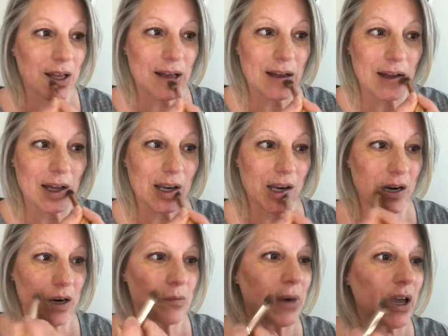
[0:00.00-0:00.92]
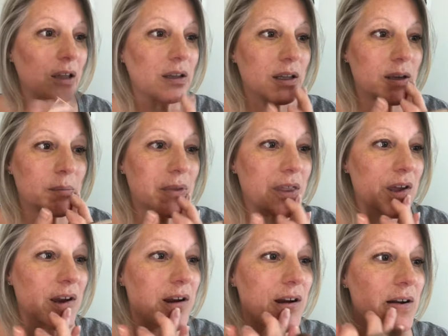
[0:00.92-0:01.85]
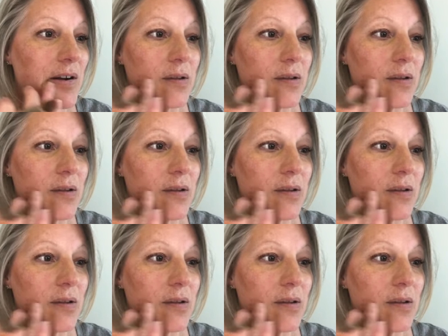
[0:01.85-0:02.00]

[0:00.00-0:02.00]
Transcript: under my lip there.